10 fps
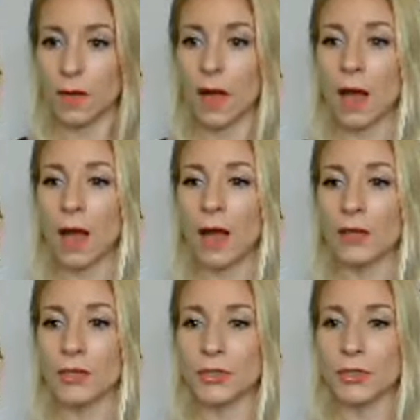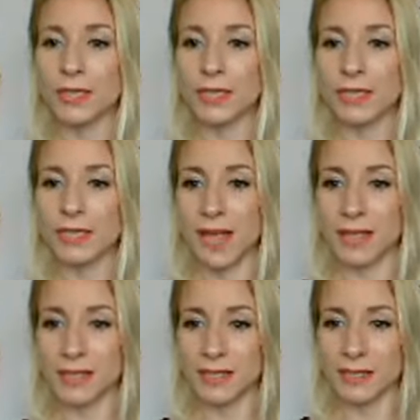Ah, using
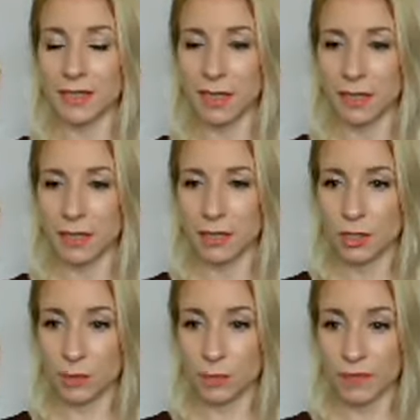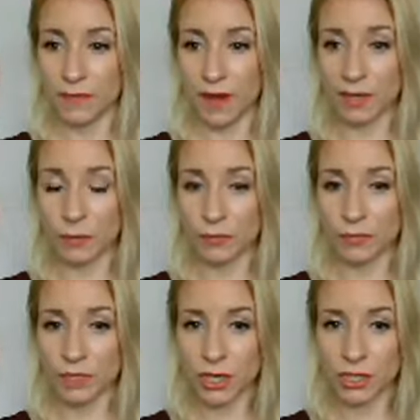sex as to prevent love and
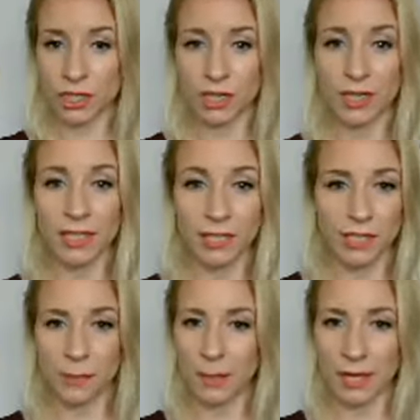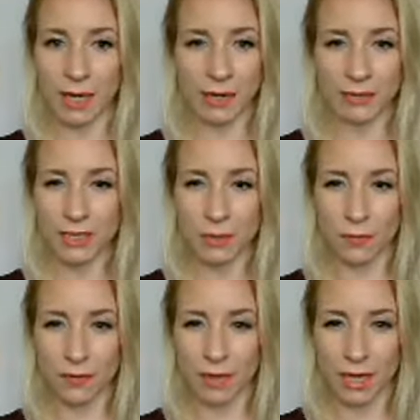rejection. I need you to be clear. It's not
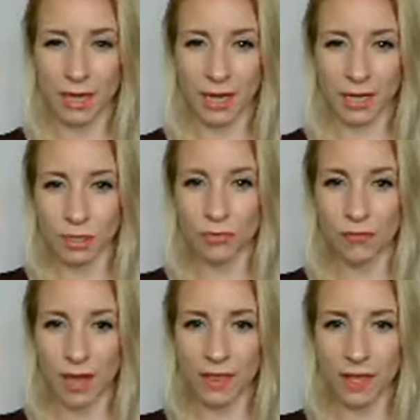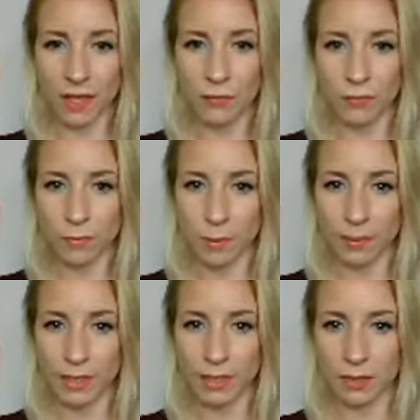very clear. Can you write that again for me,
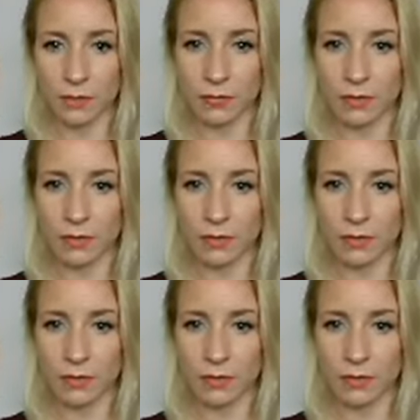please, love?